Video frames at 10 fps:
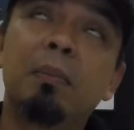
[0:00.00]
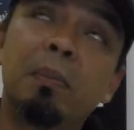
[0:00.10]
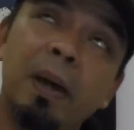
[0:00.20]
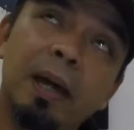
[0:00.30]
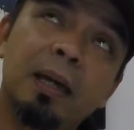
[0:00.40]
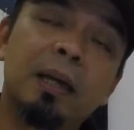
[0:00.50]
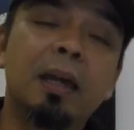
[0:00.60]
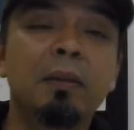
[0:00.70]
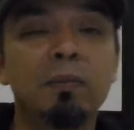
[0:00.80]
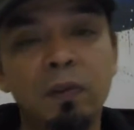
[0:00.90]
back
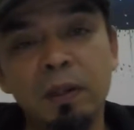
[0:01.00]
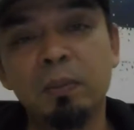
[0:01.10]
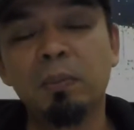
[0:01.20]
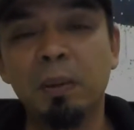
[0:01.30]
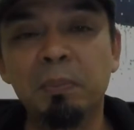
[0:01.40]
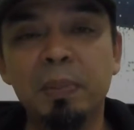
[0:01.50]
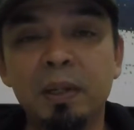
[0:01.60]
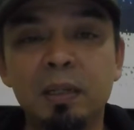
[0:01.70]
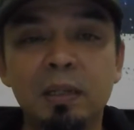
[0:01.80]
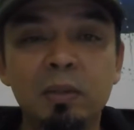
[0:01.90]
and front
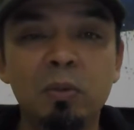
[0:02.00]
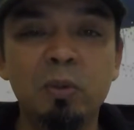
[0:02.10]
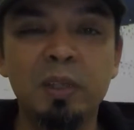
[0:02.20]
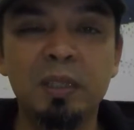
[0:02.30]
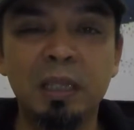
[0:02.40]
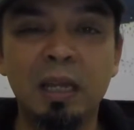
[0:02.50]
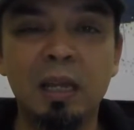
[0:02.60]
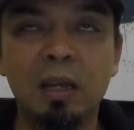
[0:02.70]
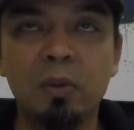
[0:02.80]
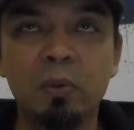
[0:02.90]
bumper with
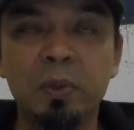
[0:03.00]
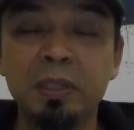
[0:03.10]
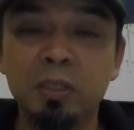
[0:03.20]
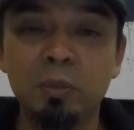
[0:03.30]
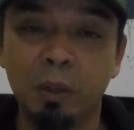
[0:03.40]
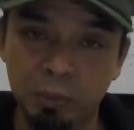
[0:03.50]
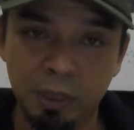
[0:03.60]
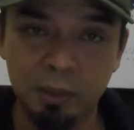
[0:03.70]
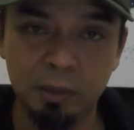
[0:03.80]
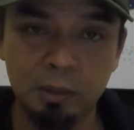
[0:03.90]
winch
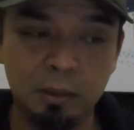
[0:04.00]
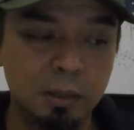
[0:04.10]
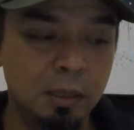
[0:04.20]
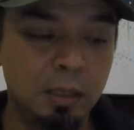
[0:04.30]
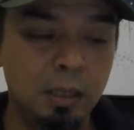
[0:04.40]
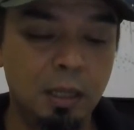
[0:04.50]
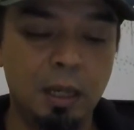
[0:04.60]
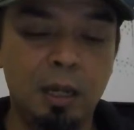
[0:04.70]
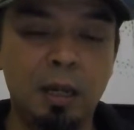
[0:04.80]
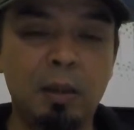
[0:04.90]
mounting.
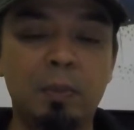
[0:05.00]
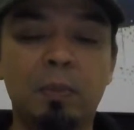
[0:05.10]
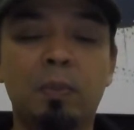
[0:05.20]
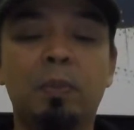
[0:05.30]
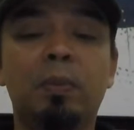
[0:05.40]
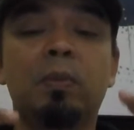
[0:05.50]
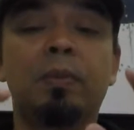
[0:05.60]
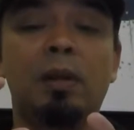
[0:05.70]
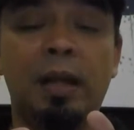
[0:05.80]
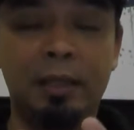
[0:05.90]

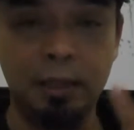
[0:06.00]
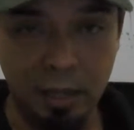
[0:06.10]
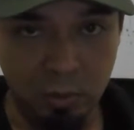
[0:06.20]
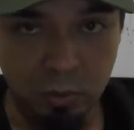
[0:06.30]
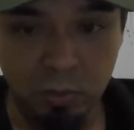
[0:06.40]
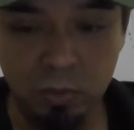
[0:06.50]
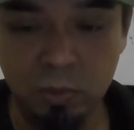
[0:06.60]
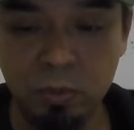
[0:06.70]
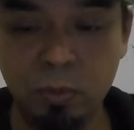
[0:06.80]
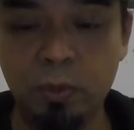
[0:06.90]
Right now,
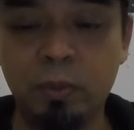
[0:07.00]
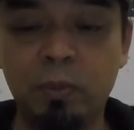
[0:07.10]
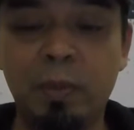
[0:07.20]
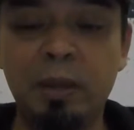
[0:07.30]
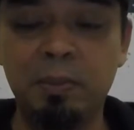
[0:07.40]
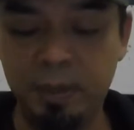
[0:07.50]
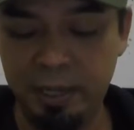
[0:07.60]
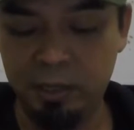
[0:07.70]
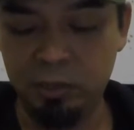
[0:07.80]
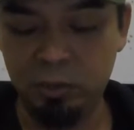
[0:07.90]
well, my
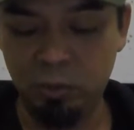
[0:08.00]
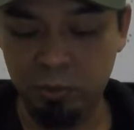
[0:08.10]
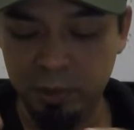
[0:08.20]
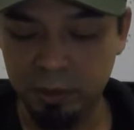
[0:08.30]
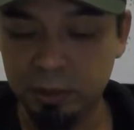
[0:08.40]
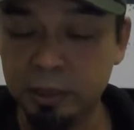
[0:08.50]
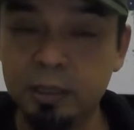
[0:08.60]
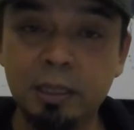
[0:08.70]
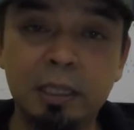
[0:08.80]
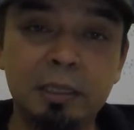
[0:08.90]
plan is to build
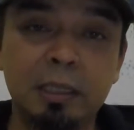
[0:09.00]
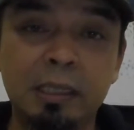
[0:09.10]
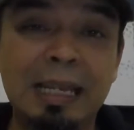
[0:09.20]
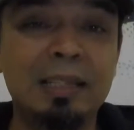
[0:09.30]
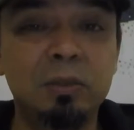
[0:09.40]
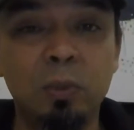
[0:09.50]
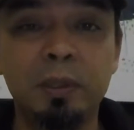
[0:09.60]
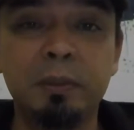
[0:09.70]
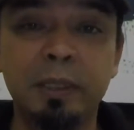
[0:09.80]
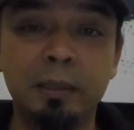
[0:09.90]
this as a class
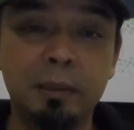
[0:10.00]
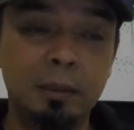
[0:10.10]
1 rig.